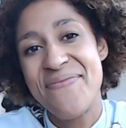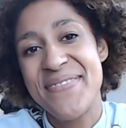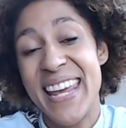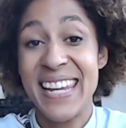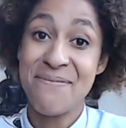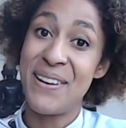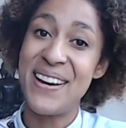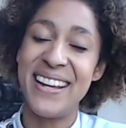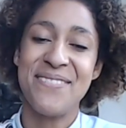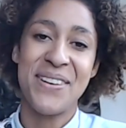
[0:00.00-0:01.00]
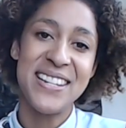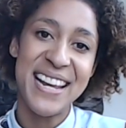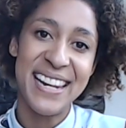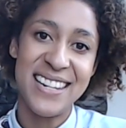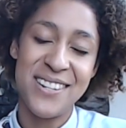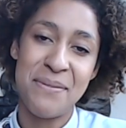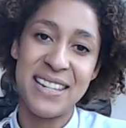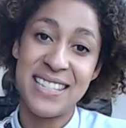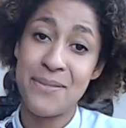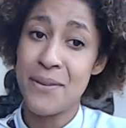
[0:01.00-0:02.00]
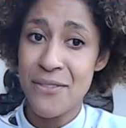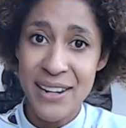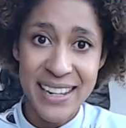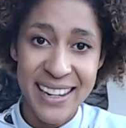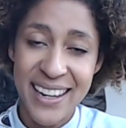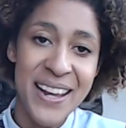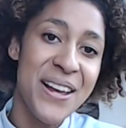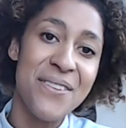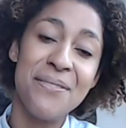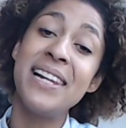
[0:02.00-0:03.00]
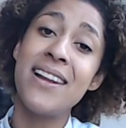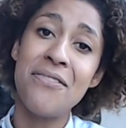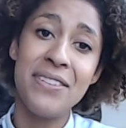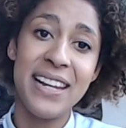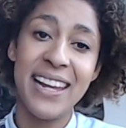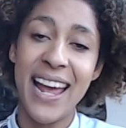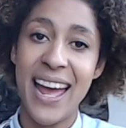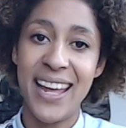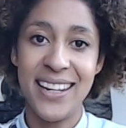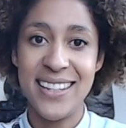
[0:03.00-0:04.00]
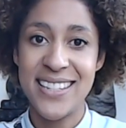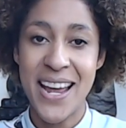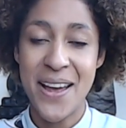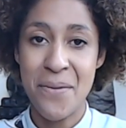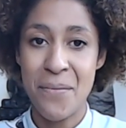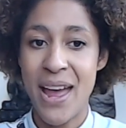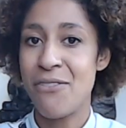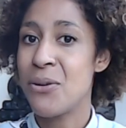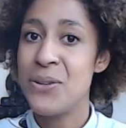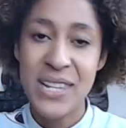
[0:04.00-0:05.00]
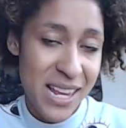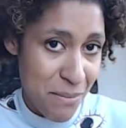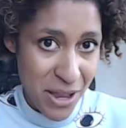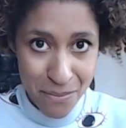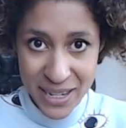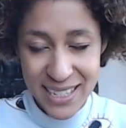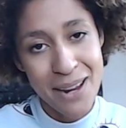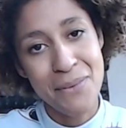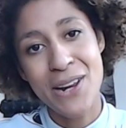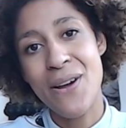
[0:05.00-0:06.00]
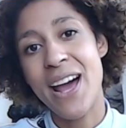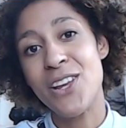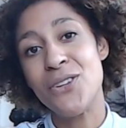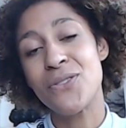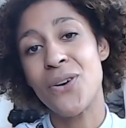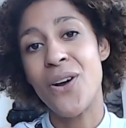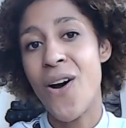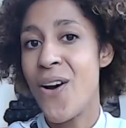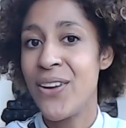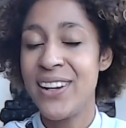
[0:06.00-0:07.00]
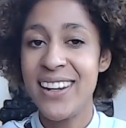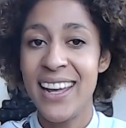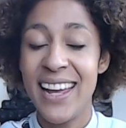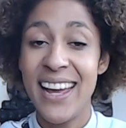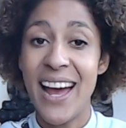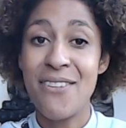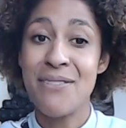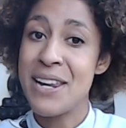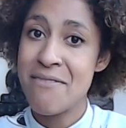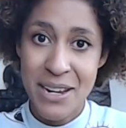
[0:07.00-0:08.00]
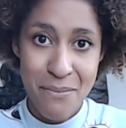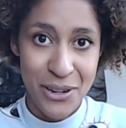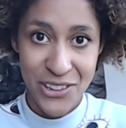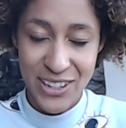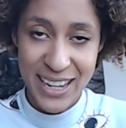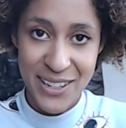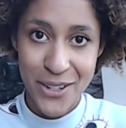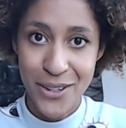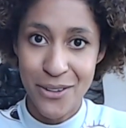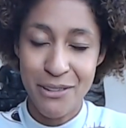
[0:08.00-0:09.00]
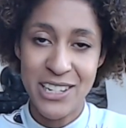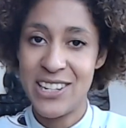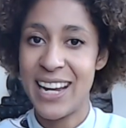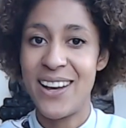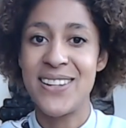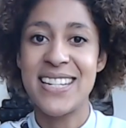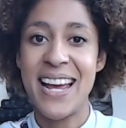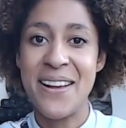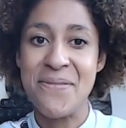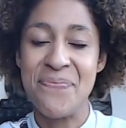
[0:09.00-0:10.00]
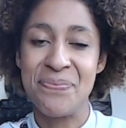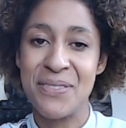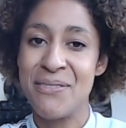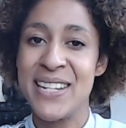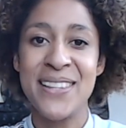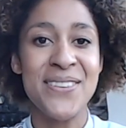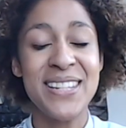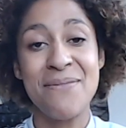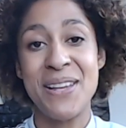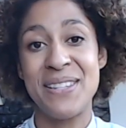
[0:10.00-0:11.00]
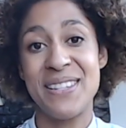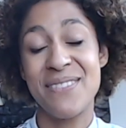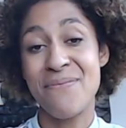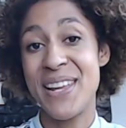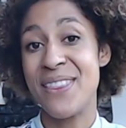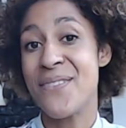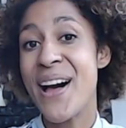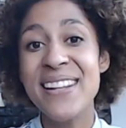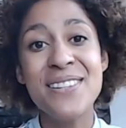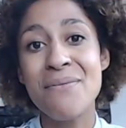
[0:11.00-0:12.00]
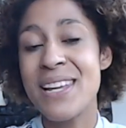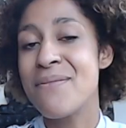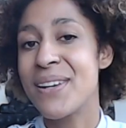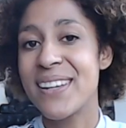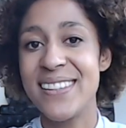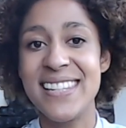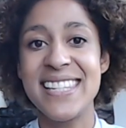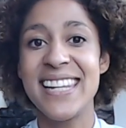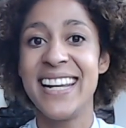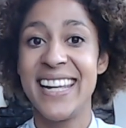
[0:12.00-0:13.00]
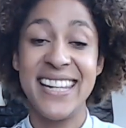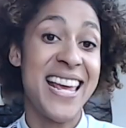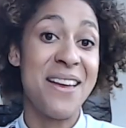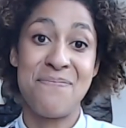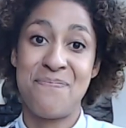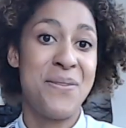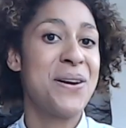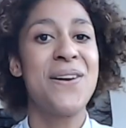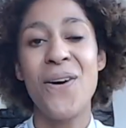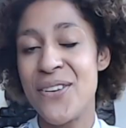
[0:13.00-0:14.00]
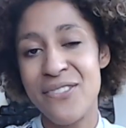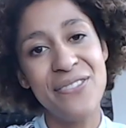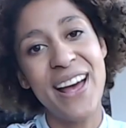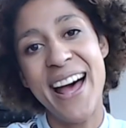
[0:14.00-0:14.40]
taking part in my challenge, because it's been really, really lovely, and everyone who's emailed me to let me know how you've got on, I really, really appreciate you reaching out. Reading those emails mean the world to me, because I put a lot of